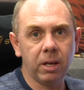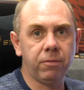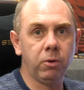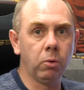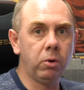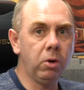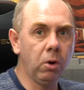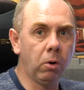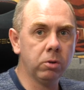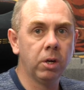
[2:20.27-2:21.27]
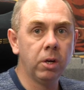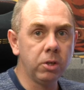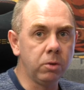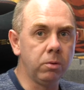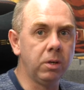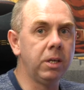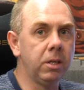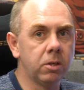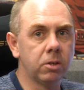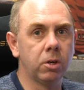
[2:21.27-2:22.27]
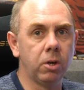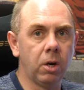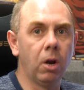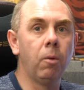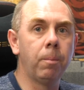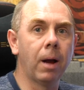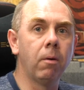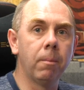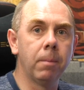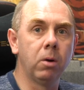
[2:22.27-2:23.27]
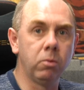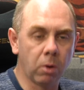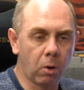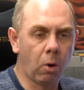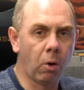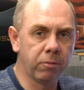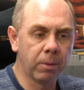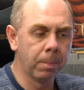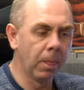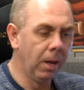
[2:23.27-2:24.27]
If you're not, you need to turn low power mode off.